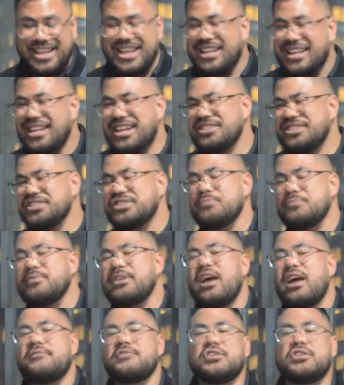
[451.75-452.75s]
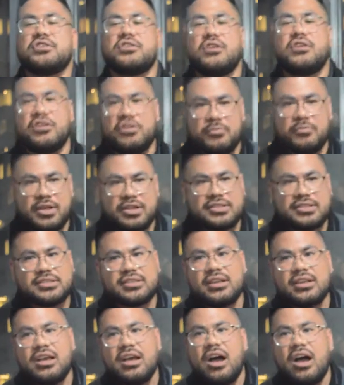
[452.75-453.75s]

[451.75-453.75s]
Not just simply having good arguments,